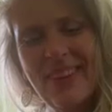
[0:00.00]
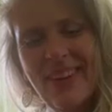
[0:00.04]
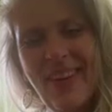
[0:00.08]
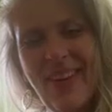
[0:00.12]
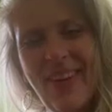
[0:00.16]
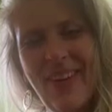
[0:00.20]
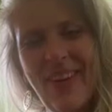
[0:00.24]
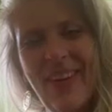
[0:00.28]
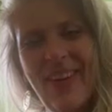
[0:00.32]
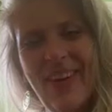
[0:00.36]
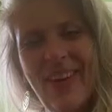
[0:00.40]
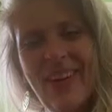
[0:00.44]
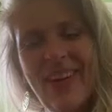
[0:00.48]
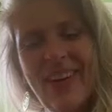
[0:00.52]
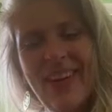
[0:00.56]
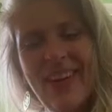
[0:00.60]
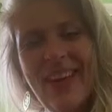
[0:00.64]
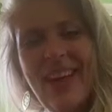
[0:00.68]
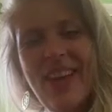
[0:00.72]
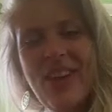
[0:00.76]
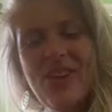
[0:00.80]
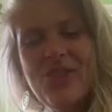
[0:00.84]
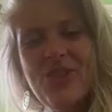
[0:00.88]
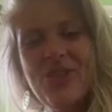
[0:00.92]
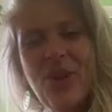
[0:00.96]
Oh.
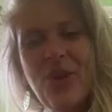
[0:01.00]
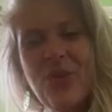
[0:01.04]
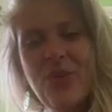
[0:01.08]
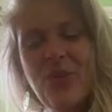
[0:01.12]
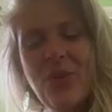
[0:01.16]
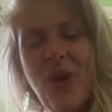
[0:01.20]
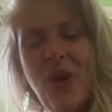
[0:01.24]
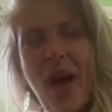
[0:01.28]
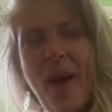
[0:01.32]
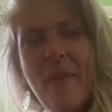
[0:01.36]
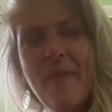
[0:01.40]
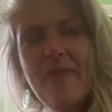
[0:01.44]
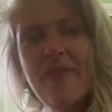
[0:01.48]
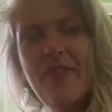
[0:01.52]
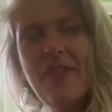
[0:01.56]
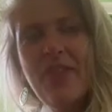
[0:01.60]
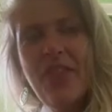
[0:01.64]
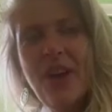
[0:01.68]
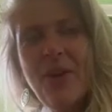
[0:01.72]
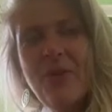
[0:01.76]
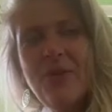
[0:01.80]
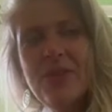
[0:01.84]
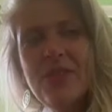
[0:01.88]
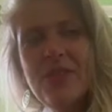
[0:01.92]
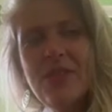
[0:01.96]
So, for
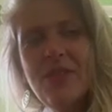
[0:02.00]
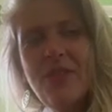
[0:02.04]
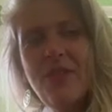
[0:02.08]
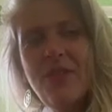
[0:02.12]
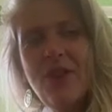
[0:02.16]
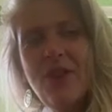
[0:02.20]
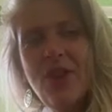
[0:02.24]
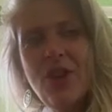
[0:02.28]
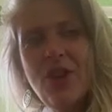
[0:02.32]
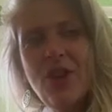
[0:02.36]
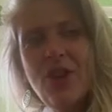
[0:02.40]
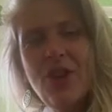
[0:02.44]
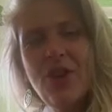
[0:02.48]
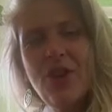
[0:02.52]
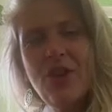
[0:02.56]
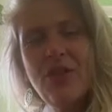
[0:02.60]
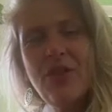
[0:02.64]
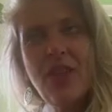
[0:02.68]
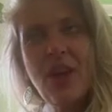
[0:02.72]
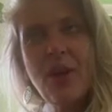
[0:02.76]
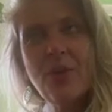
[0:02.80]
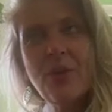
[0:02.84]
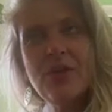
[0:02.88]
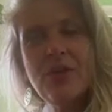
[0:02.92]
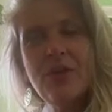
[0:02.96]
those of you
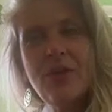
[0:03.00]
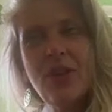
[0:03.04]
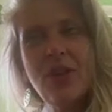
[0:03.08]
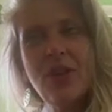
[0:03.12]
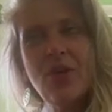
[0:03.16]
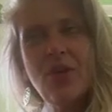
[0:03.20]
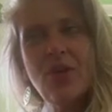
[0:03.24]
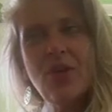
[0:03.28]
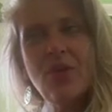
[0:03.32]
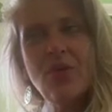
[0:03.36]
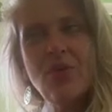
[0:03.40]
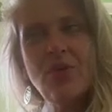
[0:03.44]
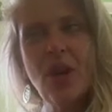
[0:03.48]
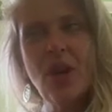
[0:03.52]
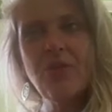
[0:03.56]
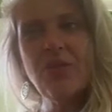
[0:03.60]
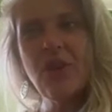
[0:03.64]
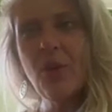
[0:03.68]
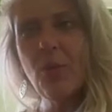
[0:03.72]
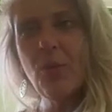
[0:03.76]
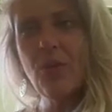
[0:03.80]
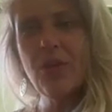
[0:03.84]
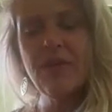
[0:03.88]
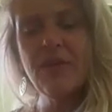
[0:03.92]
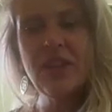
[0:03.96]
who don't
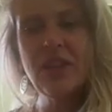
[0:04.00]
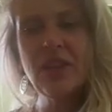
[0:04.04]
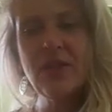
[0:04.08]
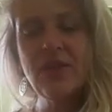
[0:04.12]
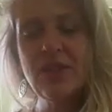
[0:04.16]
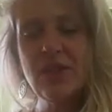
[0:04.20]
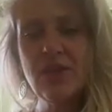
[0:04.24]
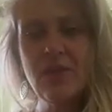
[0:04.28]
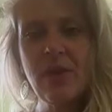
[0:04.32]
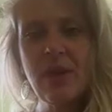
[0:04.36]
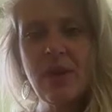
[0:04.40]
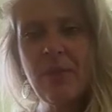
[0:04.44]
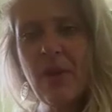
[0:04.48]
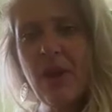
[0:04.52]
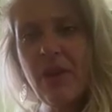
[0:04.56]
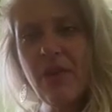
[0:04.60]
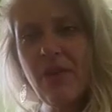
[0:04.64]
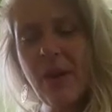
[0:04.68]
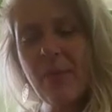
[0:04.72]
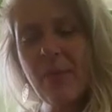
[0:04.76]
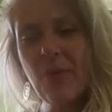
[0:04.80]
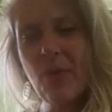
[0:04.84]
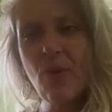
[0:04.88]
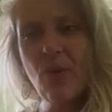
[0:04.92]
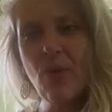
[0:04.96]
know what the Village Visionary
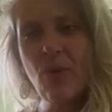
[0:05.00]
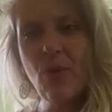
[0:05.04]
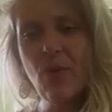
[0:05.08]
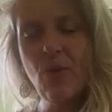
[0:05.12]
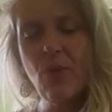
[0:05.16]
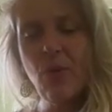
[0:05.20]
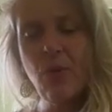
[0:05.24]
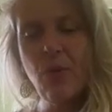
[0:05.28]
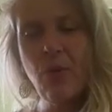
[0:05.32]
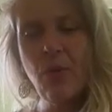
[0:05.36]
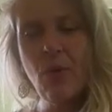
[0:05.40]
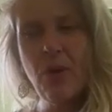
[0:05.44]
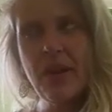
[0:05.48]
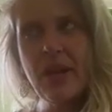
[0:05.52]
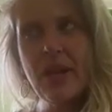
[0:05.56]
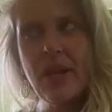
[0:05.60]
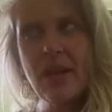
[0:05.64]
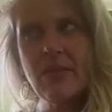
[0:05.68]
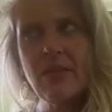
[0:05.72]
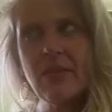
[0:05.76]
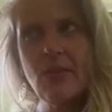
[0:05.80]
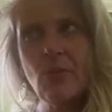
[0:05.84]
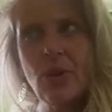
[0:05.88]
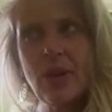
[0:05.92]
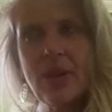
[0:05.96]
Program or what
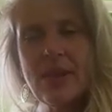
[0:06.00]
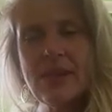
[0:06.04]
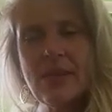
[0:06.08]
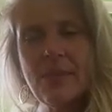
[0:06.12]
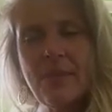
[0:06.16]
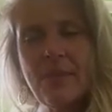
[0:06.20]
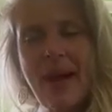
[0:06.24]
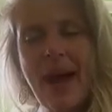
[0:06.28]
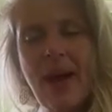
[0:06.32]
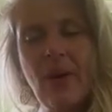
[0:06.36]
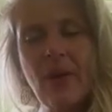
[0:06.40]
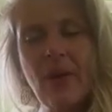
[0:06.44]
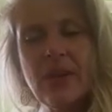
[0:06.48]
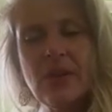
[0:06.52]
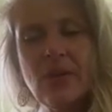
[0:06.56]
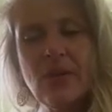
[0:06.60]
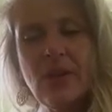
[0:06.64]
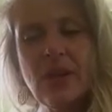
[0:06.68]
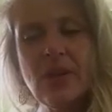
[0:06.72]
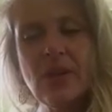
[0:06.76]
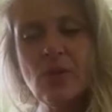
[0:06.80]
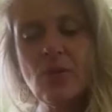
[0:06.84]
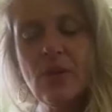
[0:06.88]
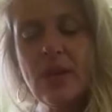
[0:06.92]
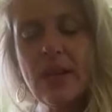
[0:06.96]
it's about,
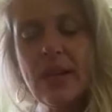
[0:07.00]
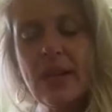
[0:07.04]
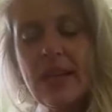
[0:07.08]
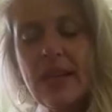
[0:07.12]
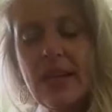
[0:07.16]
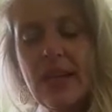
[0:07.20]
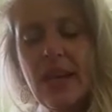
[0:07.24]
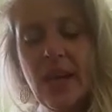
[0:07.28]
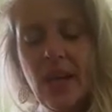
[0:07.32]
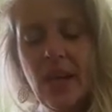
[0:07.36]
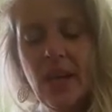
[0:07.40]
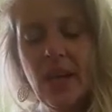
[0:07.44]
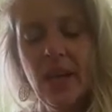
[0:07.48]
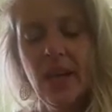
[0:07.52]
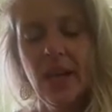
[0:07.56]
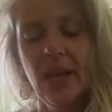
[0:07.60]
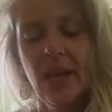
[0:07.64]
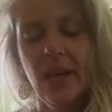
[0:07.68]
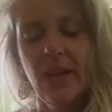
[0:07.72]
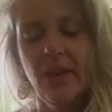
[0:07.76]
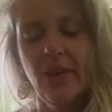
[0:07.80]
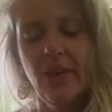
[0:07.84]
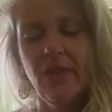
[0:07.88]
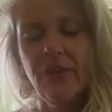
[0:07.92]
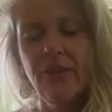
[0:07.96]
it's really
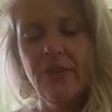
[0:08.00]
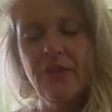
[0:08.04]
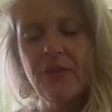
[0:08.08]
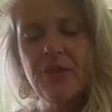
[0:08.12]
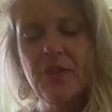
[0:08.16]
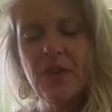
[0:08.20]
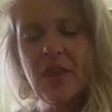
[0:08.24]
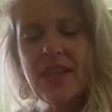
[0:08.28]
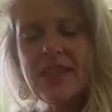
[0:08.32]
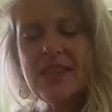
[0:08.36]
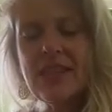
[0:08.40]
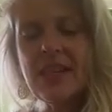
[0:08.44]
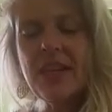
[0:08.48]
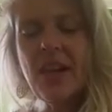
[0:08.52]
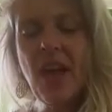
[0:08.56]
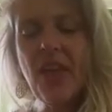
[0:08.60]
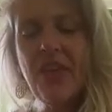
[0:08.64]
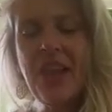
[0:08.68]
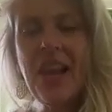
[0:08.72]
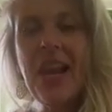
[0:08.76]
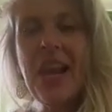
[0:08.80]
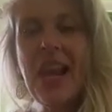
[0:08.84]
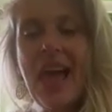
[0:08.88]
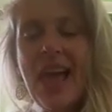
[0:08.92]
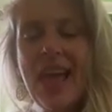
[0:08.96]
it's
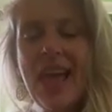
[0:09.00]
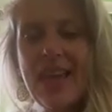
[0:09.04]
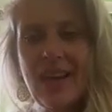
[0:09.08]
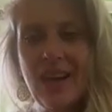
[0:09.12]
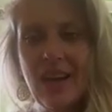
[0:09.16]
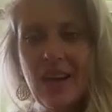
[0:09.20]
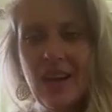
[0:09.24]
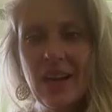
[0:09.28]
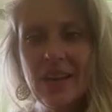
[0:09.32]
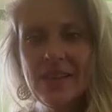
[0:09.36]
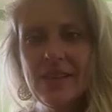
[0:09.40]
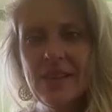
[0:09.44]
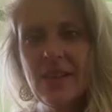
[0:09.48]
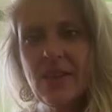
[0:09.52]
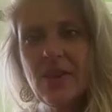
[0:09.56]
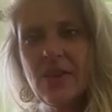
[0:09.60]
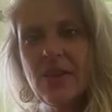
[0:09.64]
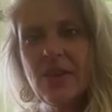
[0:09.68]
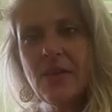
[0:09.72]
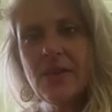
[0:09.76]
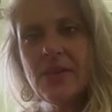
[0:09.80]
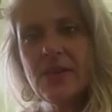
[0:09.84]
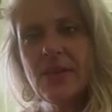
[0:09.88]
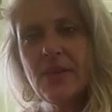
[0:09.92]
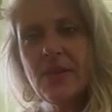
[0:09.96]
another layer
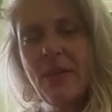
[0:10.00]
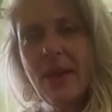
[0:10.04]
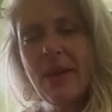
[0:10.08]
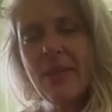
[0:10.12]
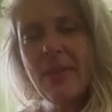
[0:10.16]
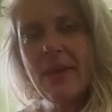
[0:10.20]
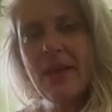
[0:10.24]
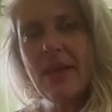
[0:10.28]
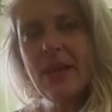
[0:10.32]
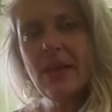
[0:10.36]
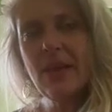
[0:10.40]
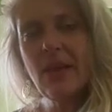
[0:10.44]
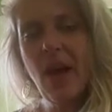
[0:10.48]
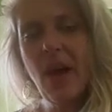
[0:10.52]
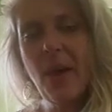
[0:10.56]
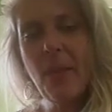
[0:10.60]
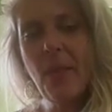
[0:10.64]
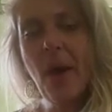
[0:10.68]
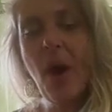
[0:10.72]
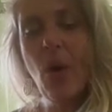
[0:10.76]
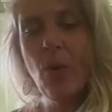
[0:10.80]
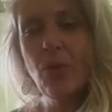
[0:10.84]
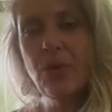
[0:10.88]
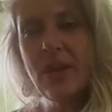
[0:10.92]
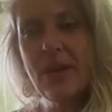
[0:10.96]
to maybe
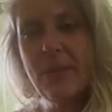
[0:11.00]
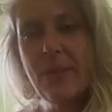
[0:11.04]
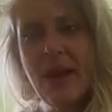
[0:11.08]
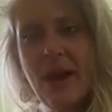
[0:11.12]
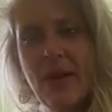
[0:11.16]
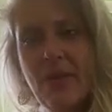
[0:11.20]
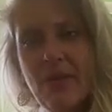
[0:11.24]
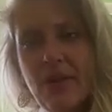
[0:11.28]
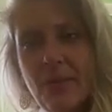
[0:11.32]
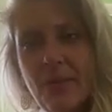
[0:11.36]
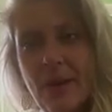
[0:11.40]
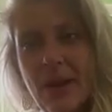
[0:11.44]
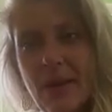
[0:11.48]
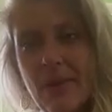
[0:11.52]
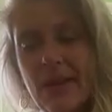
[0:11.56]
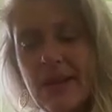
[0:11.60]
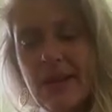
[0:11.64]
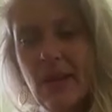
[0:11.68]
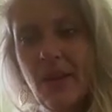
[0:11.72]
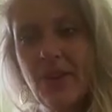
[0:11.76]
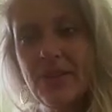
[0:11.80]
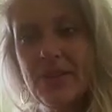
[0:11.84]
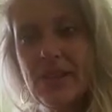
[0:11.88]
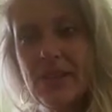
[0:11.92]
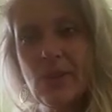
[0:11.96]
holding parent and baby
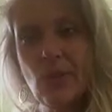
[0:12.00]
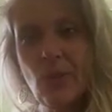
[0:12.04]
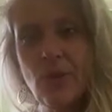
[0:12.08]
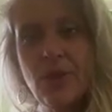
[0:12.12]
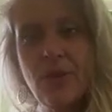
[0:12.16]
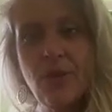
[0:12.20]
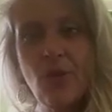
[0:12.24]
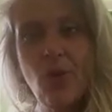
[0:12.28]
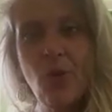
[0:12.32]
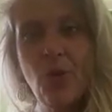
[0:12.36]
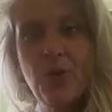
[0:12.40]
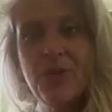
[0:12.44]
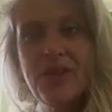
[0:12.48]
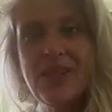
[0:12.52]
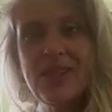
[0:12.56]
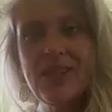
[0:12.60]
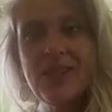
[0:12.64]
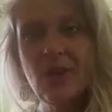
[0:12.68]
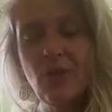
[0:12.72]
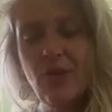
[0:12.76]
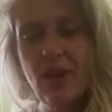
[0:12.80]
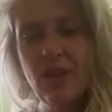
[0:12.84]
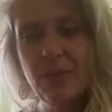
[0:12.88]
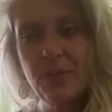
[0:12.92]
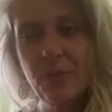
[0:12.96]
classes, which of course is
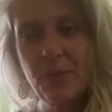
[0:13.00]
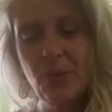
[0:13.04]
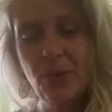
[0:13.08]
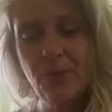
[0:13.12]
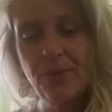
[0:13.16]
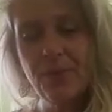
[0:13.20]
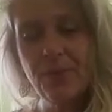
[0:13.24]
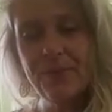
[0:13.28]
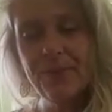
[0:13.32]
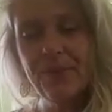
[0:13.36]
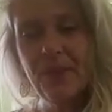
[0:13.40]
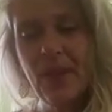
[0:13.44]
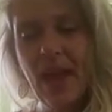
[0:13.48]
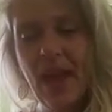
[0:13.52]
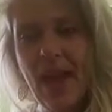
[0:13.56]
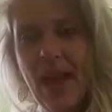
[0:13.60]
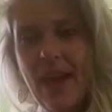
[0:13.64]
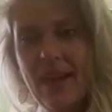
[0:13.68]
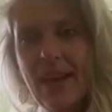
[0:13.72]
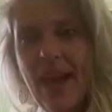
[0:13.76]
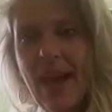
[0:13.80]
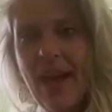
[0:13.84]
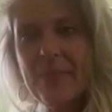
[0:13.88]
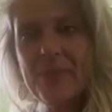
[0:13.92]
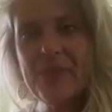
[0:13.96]
incredible
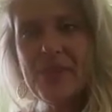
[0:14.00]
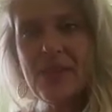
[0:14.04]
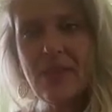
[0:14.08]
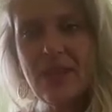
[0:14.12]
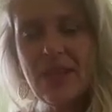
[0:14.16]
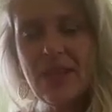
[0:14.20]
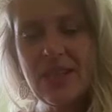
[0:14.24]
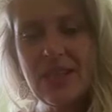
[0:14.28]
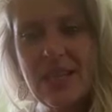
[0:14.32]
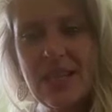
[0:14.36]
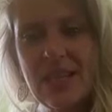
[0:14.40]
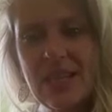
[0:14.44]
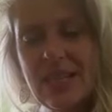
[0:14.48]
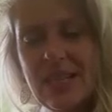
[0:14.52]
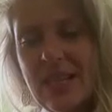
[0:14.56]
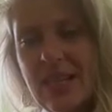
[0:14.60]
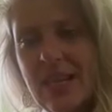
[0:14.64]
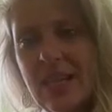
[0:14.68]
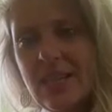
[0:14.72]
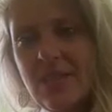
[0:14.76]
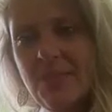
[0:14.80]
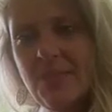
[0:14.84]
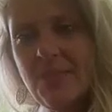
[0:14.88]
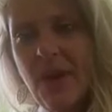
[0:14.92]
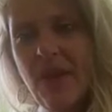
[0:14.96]
and absolutely needed.